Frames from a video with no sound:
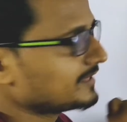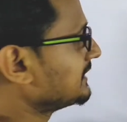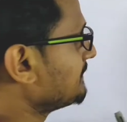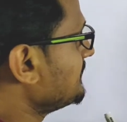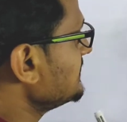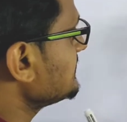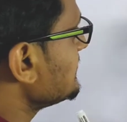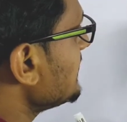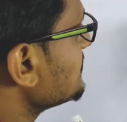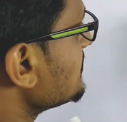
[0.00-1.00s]
That means
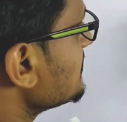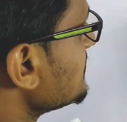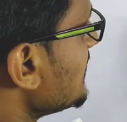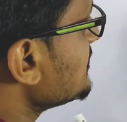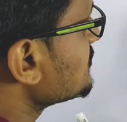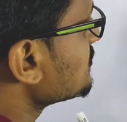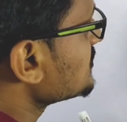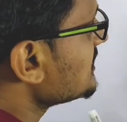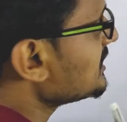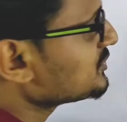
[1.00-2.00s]
CH3
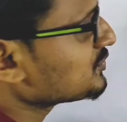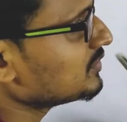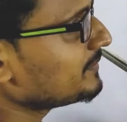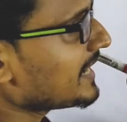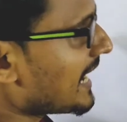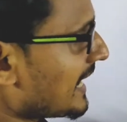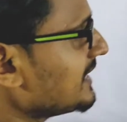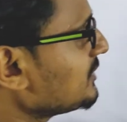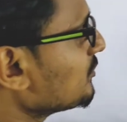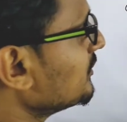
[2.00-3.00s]
CH2 will be added